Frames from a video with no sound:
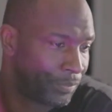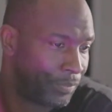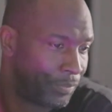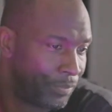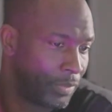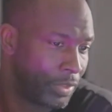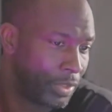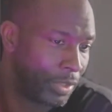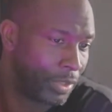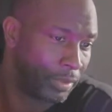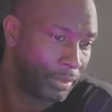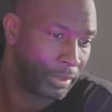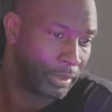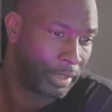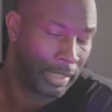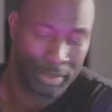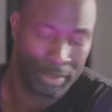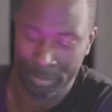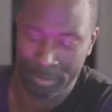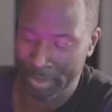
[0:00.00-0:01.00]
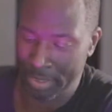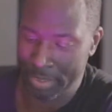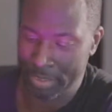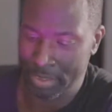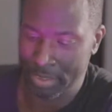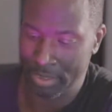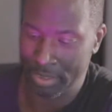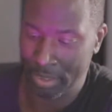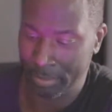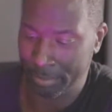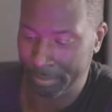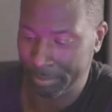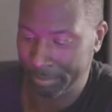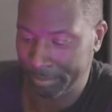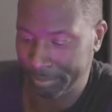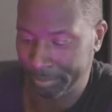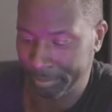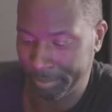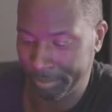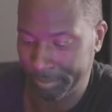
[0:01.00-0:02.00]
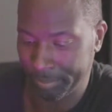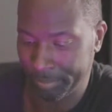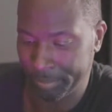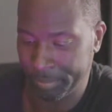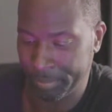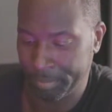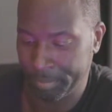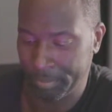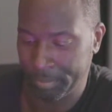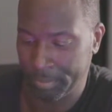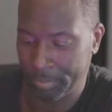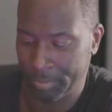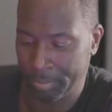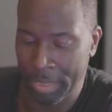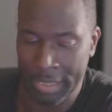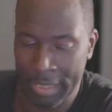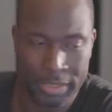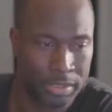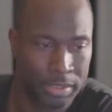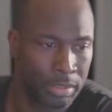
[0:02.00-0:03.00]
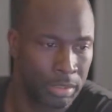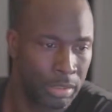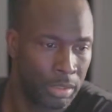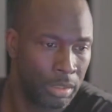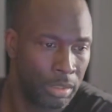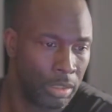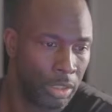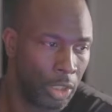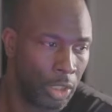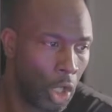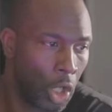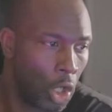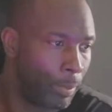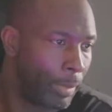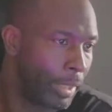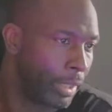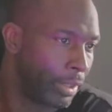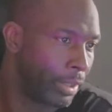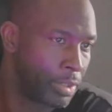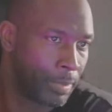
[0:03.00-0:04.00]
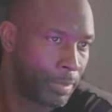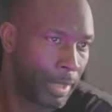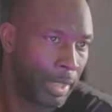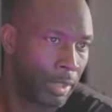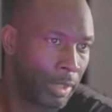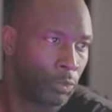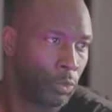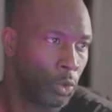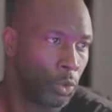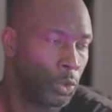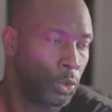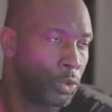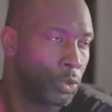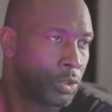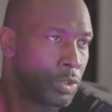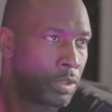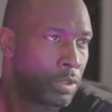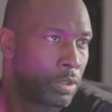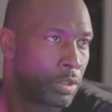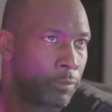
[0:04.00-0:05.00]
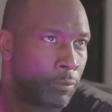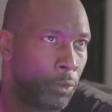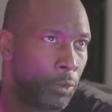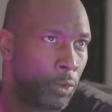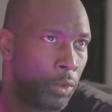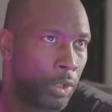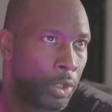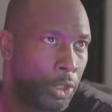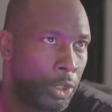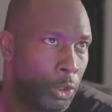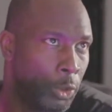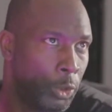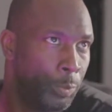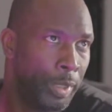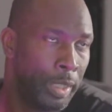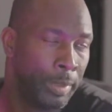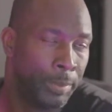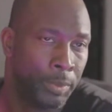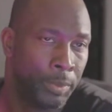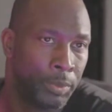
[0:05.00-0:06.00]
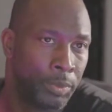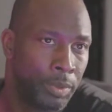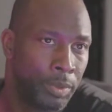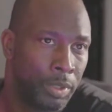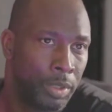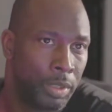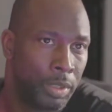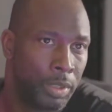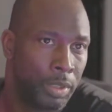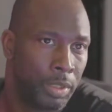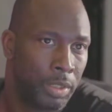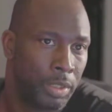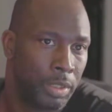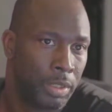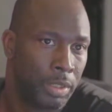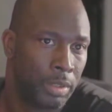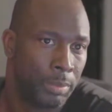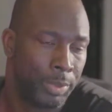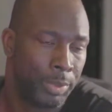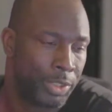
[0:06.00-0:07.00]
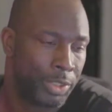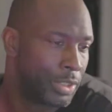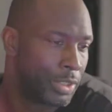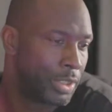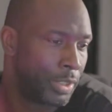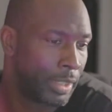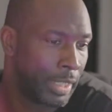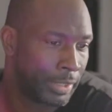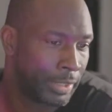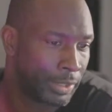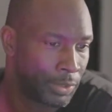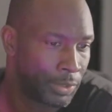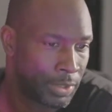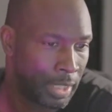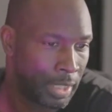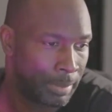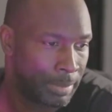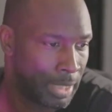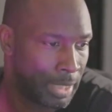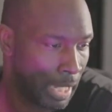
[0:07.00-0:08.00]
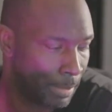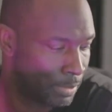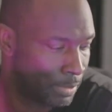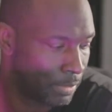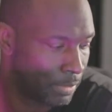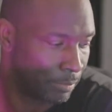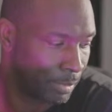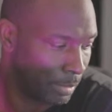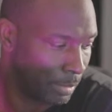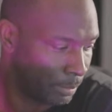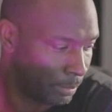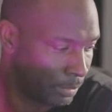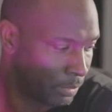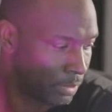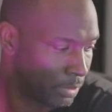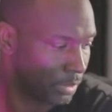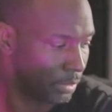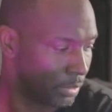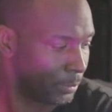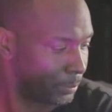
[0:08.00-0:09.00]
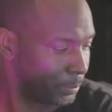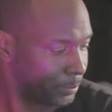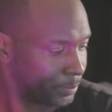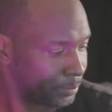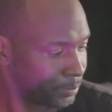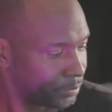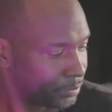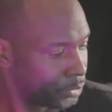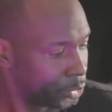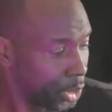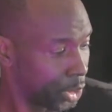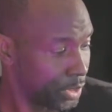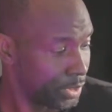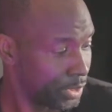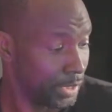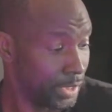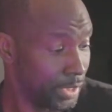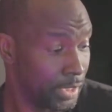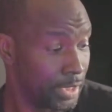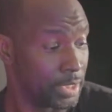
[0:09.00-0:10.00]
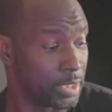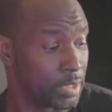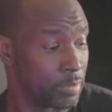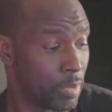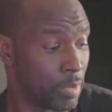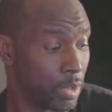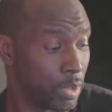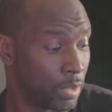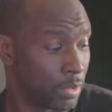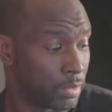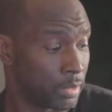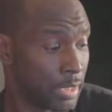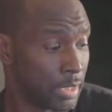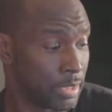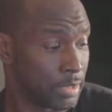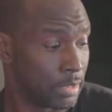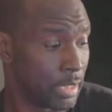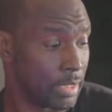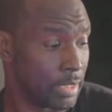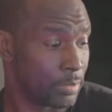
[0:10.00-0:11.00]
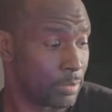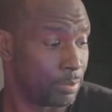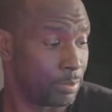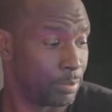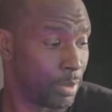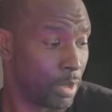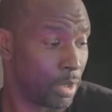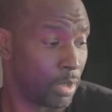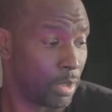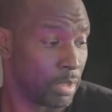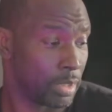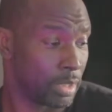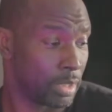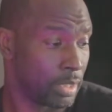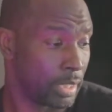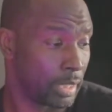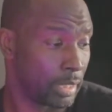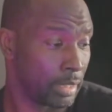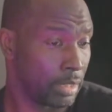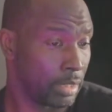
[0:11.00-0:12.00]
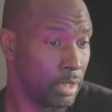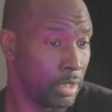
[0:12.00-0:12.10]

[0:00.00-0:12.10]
So it kind of messes up, makes lawmakers make rules for new people, but you still got those same types of people. So trucks need to get smarter. That's that's part of the thing.